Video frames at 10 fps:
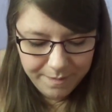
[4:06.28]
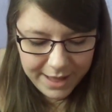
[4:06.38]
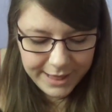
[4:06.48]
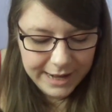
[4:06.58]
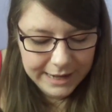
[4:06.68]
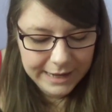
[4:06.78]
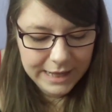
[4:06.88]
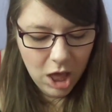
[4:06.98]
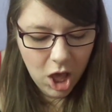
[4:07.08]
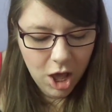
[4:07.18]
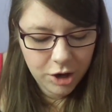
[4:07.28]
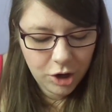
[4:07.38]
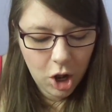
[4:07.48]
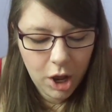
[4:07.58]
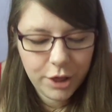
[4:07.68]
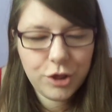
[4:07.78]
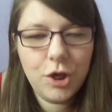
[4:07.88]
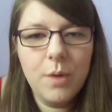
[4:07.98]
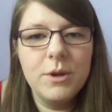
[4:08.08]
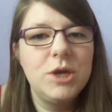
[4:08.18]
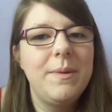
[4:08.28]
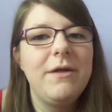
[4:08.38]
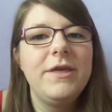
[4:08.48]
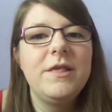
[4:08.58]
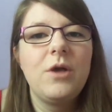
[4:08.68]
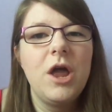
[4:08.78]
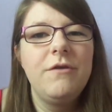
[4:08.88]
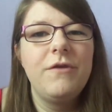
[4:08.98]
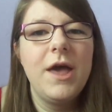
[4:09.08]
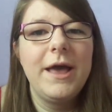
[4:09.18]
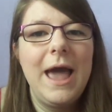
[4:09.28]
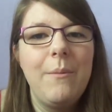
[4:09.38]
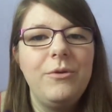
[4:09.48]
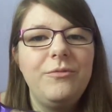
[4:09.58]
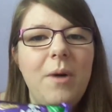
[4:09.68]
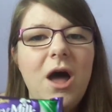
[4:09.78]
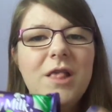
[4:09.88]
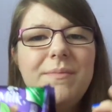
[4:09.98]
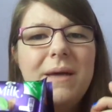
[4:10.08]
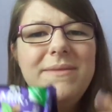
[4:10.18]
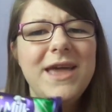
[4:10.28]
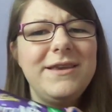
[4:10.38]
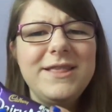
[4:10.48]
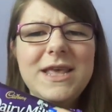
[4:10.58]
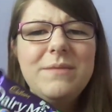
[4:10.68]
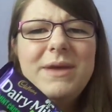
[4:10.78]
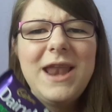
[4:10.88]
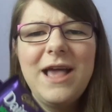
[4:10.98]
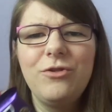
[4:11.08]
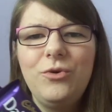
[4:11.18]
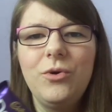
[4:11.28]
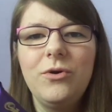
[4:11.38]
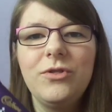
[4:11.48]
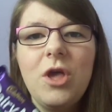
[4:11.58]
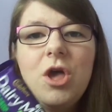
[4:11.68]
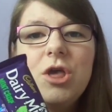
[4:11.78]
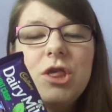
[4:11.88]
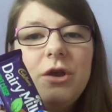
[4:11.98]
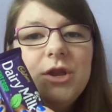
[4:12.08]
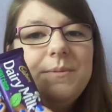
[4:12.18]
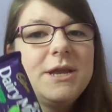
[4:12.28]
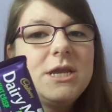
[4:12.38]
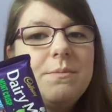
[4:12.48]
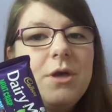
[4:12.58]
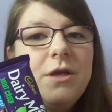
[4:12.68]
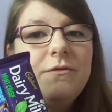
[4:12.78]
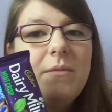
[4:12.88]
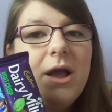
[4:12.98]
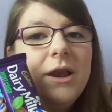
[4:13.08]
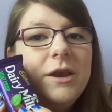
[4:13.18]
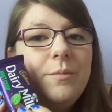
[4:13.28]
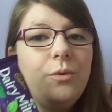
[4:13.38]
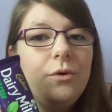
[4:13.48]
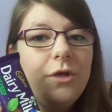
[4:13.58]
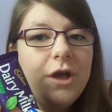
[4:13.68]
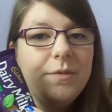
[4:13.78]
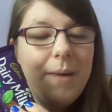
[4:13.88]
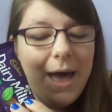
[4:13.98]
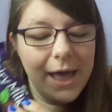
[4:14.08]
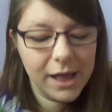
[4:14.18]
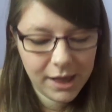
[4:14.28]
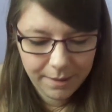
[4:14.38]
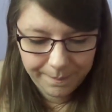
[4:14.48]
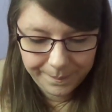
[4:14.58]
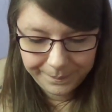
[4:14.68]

basically heard so much about these kind of Cadbury's bars, but I'm yet to see them in our stores. So I just picked up those from Ireland and brought those back.